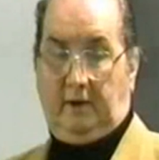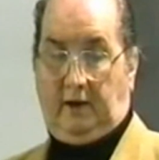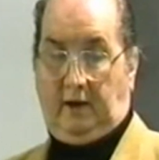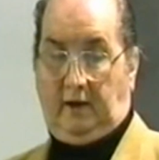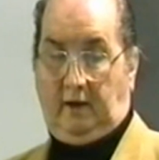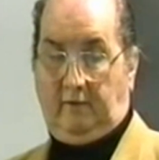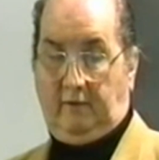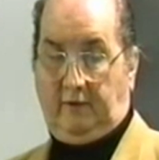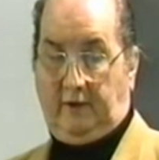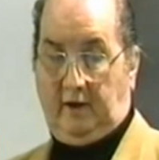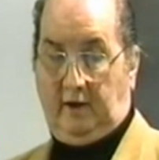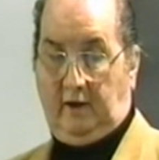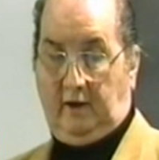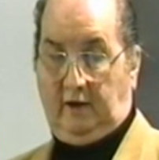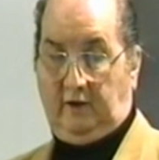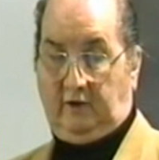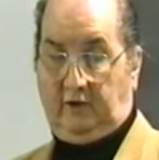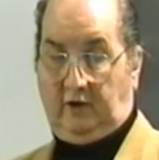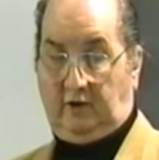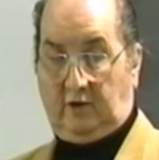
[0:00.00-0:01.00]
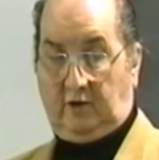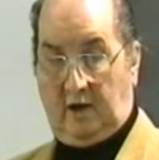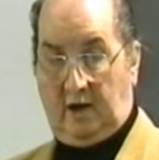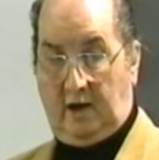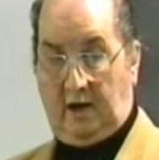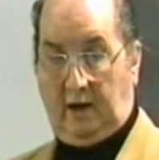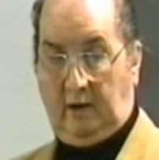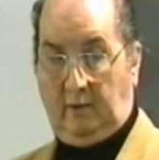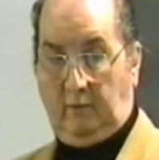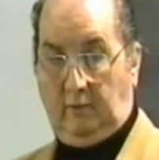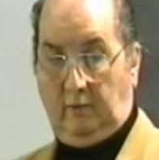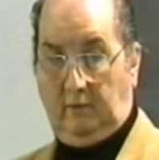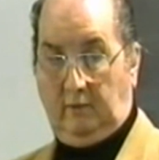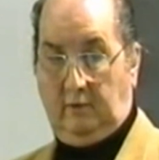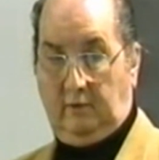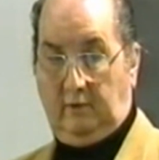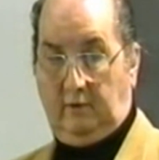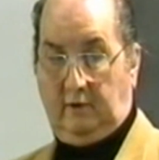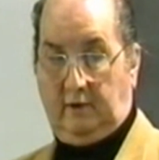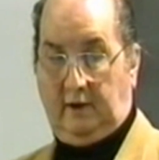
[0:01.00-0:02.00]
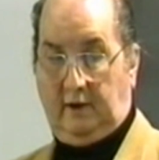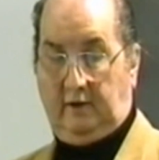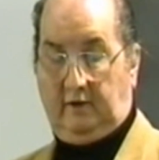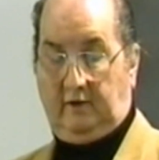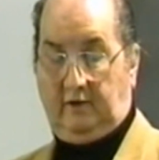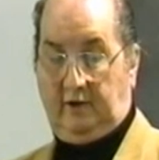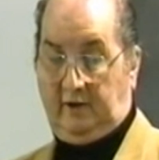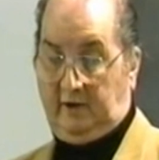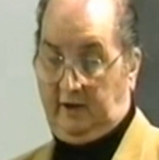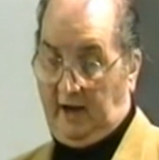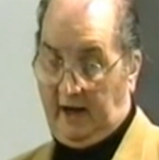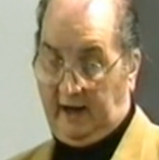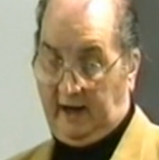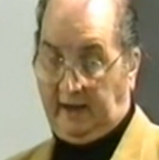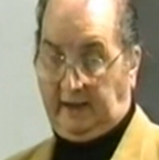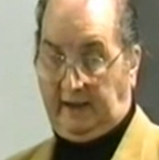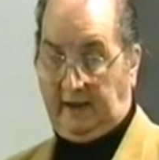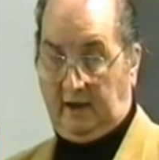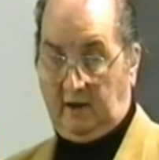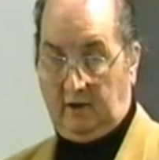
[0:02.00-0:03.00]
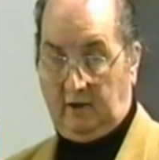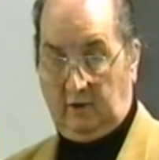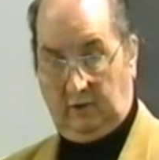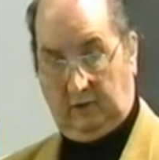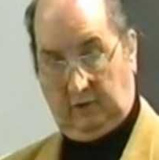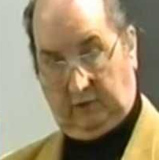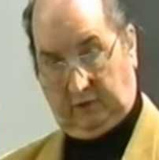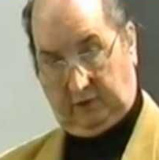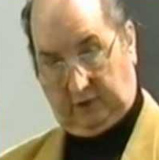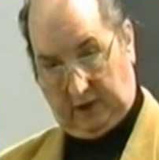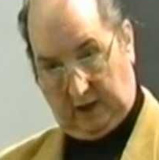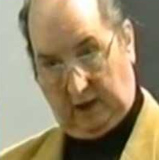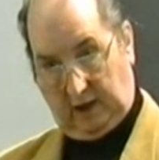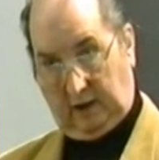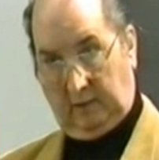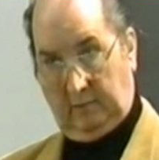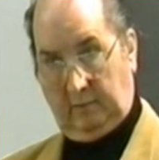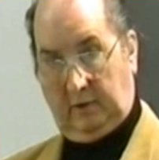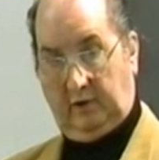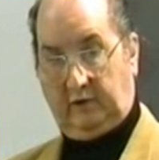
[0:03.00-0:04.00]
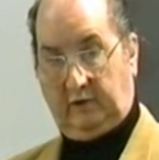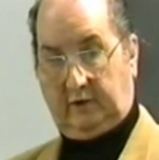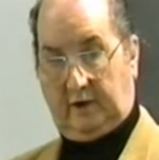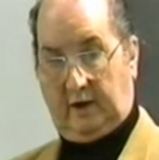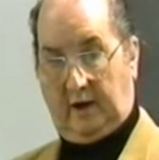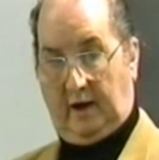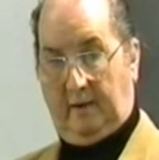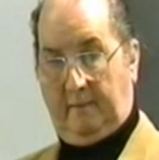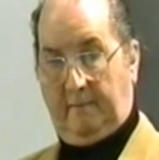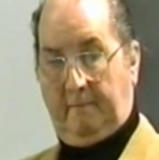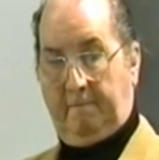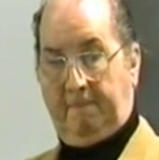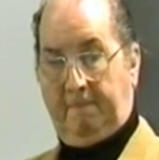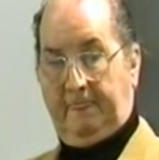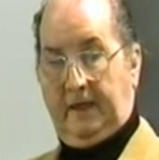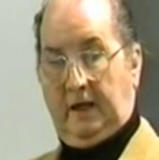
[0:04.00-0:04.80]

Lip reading: believe that it's a time that the idea, this time has come